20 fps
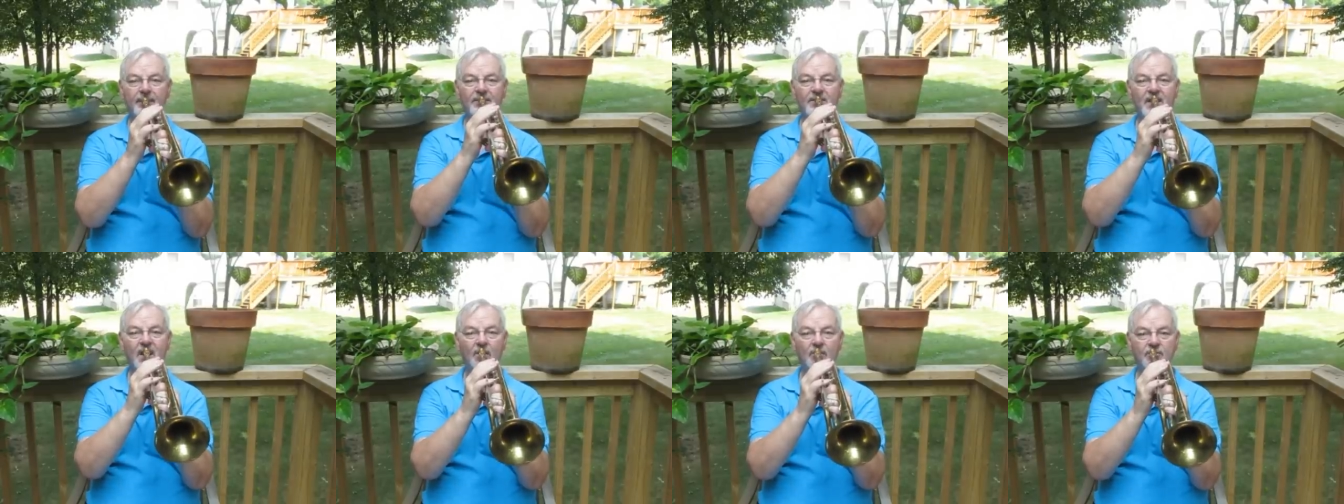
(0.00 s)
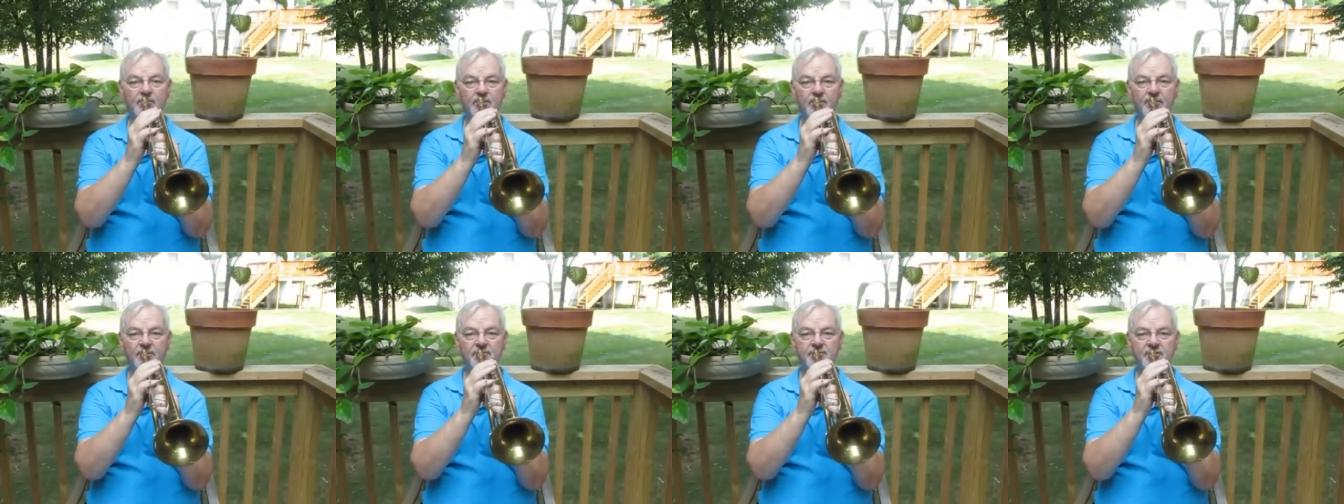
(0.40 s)
Now we'll
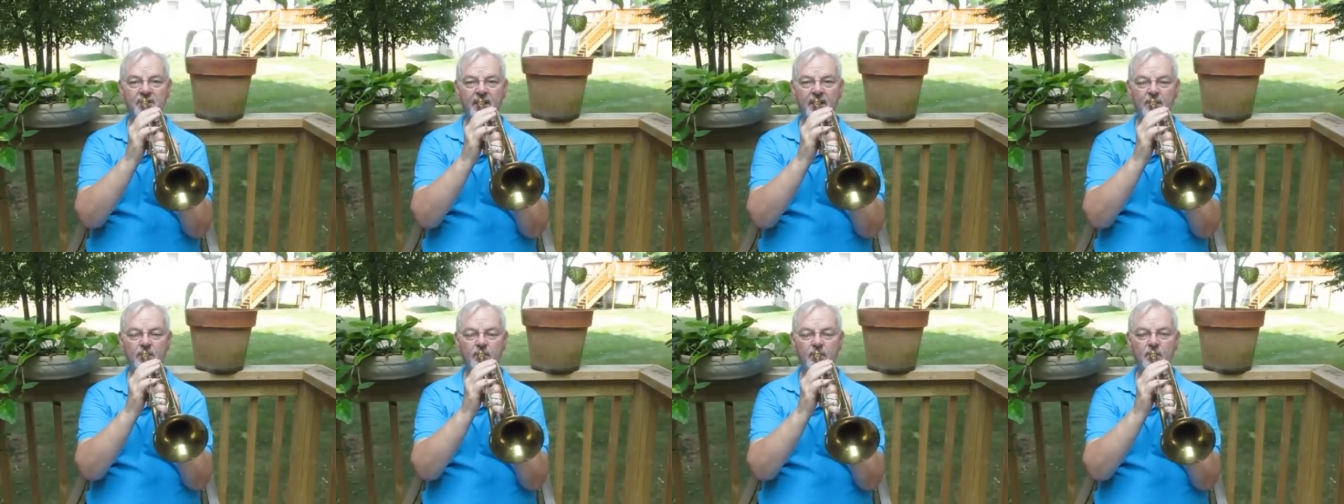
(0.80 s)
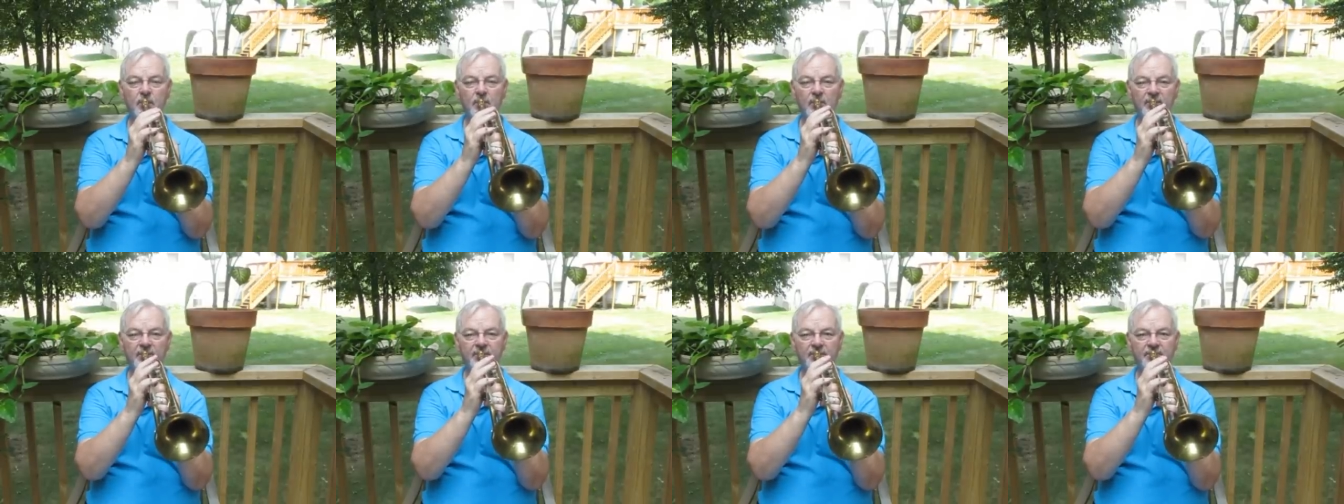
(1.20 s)
do the same
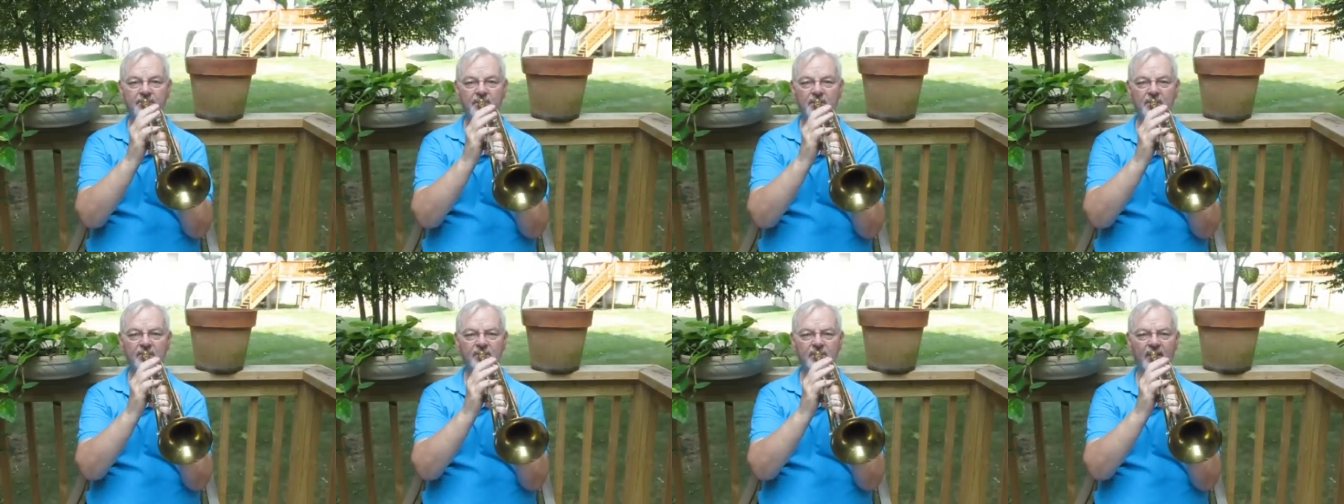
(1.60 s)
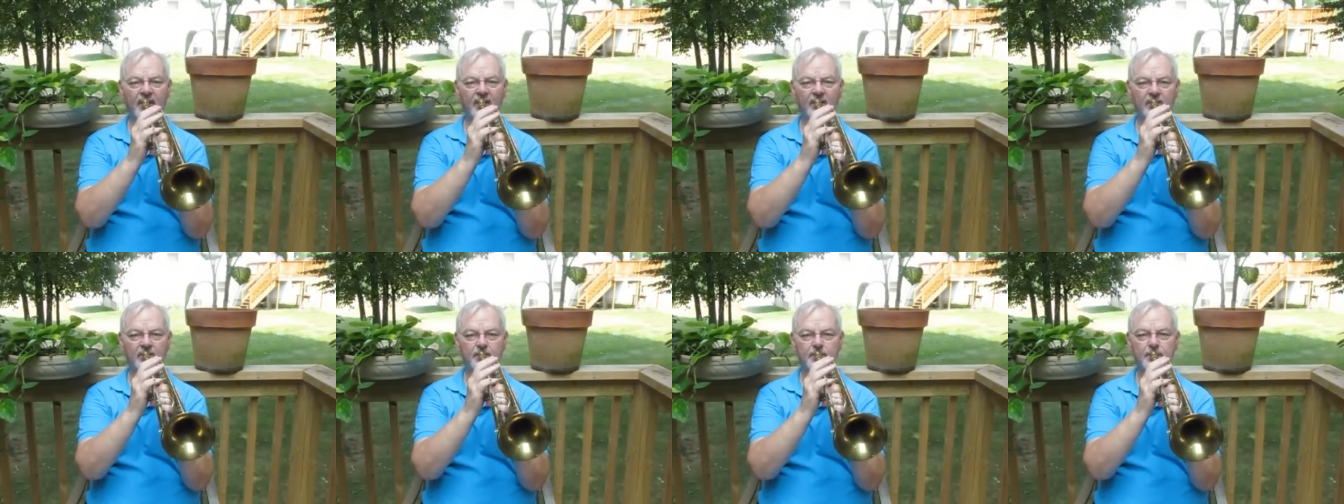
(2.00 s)
with the third
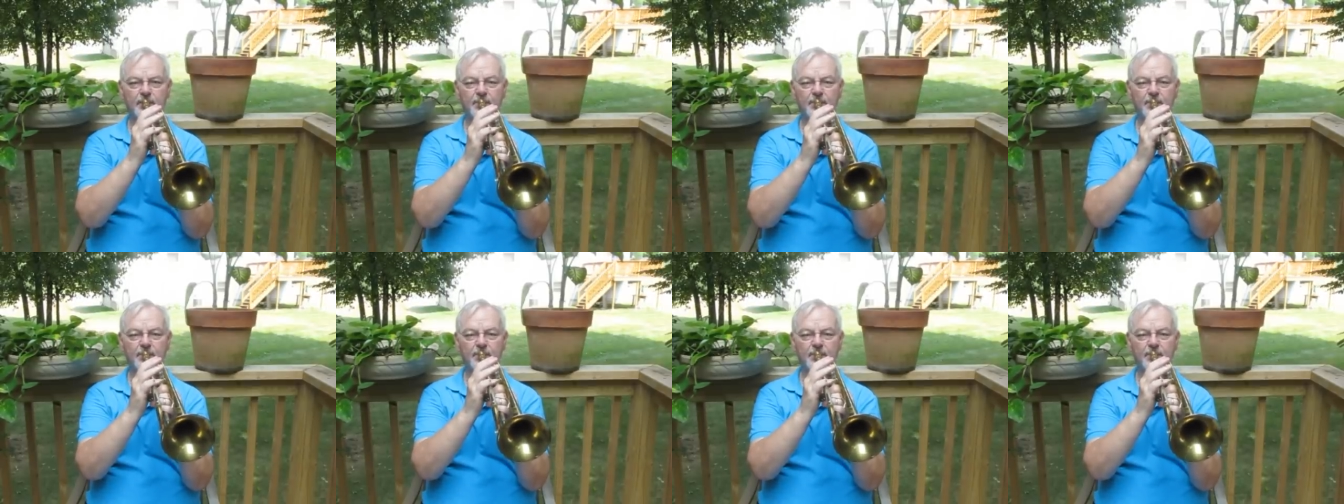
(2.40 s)
valve.